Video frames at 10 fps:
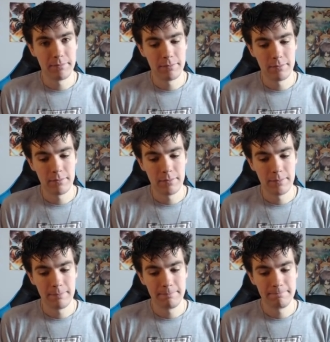
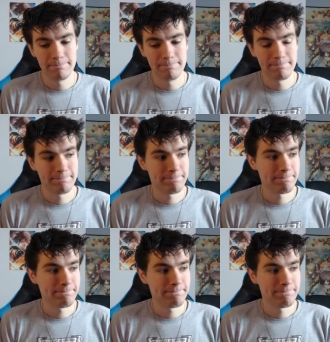
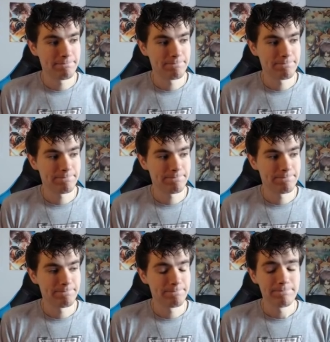
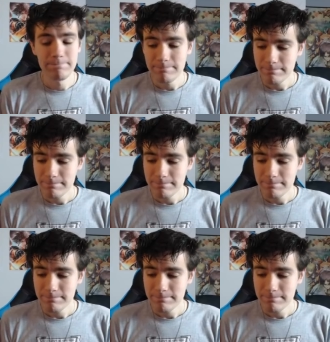Nobody speaks.